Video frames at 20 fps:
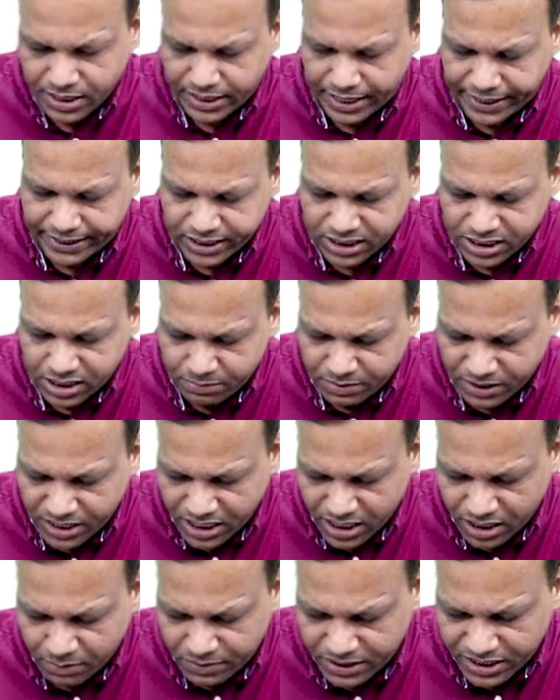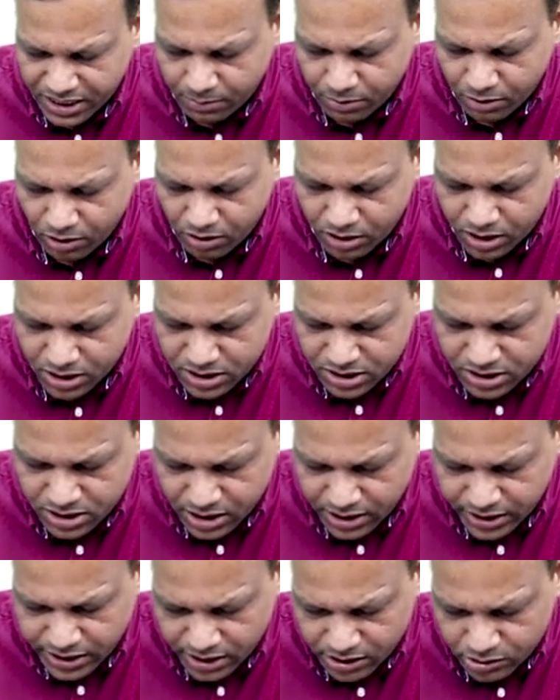Right in the beginning, beta blockers,
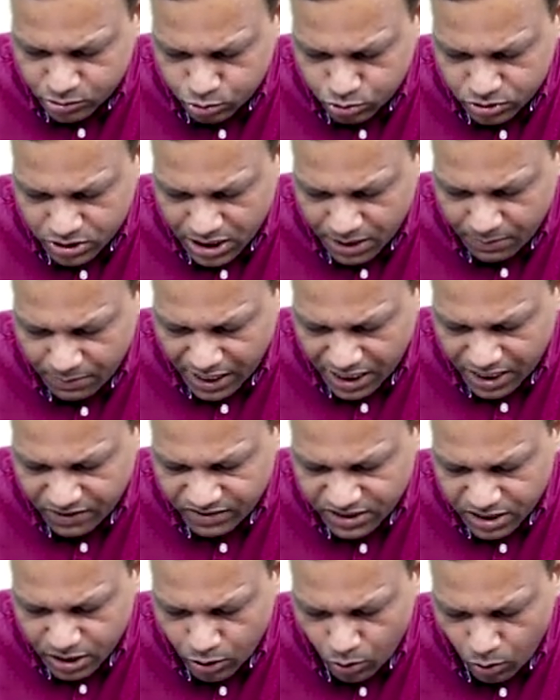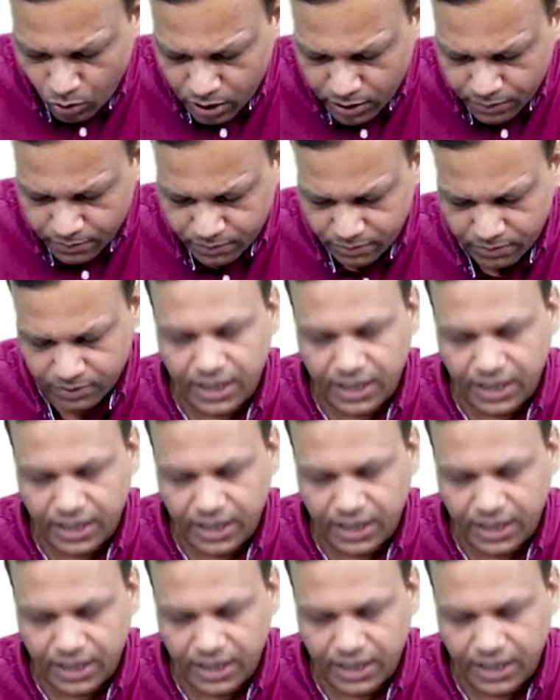the drugs whose name end with lol,